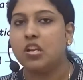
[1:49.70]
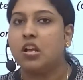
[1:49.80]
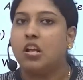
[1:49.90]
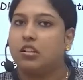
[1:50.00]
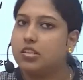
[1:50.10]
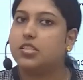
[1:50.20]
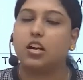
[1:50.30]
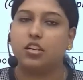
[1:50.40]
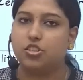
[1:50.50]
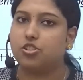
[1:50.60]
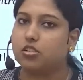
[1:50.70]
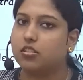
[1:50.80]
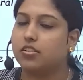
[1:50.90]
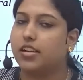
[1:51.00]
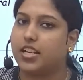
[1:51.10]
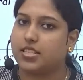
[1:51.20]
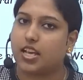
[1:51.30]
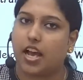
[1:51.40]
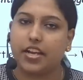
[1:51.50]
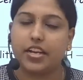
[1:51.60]
this condition,
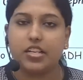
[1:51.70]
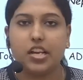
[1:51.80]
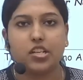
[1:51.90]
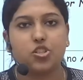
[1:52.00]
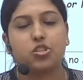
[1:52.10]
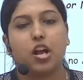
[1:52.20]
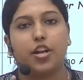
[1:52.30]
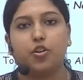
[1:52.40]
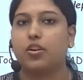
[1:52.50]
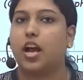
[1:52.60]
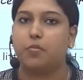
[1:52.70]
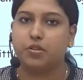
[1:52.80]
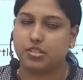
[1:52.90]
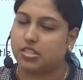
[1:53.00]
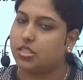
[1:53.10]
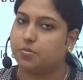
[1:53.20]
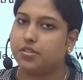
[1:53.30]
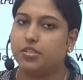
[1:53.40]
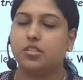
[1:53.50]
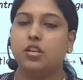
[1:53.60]
SIADH and your diabetes insipidus,
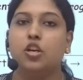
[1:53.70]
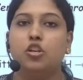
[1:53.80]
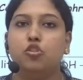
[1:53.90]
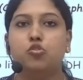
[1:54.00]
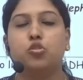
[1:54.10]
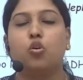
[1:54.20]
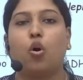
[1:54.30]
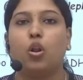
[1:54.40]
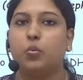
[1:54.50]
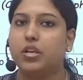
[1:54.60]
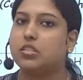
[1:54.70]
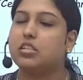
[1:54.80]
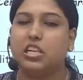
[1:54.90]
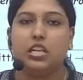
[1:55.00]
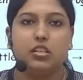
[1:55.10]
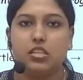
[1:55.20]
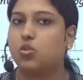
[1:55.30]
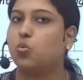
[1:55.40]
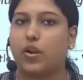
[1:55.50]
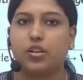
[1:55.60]
you should always read these two
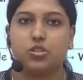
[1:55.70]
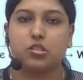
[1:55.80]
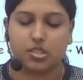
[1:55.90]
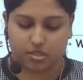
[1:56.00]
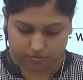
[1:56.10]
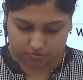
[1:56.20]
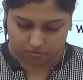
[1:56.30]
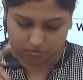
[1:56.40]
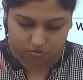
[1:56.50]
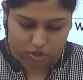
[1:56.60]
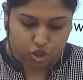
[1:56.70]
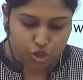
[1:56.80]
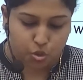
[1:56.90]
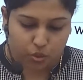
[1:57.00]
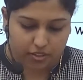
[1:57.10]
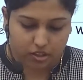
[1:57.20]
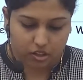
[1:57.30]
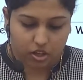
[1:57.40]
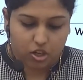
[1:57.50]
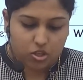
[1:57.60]
conditions together
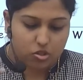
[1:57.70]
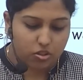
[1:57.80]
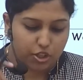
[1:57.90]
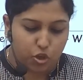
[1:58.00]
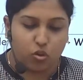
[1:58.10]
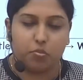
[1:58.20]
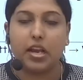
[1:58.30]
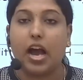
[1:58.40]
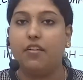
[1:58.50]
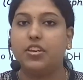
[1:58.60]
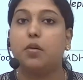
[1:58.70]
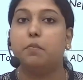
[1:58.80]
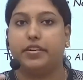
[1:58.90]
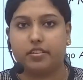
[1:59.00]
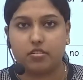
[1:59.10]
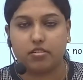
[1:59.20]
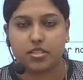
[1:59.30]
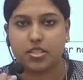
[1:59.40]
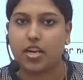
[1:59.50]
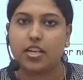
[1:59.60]
so that you will be having a better
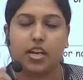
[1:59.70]
understanding and